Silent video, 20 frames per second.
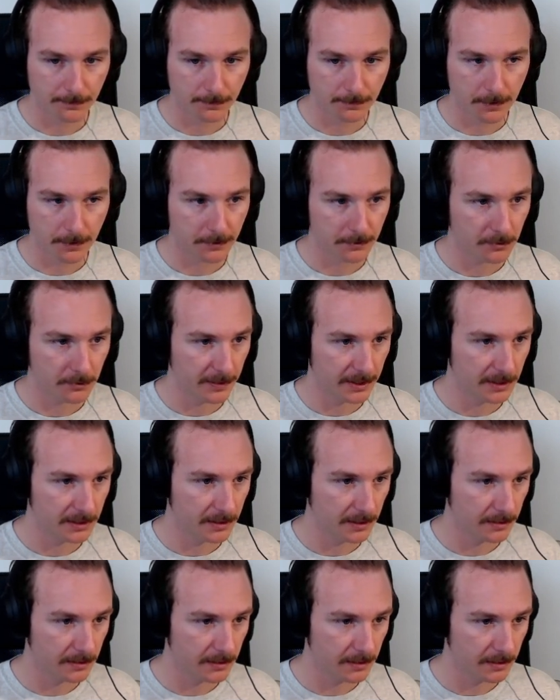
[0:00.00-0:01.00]
And this will make
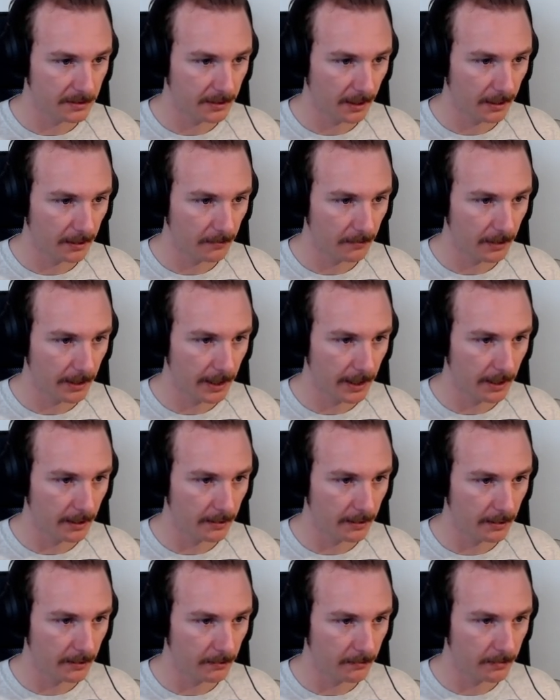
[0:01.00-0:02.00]
sense in a second when I add
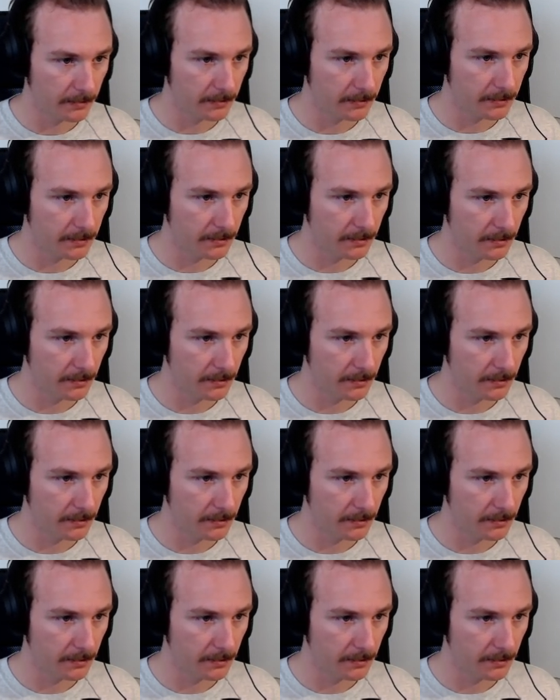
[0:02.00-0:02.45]
the other ones.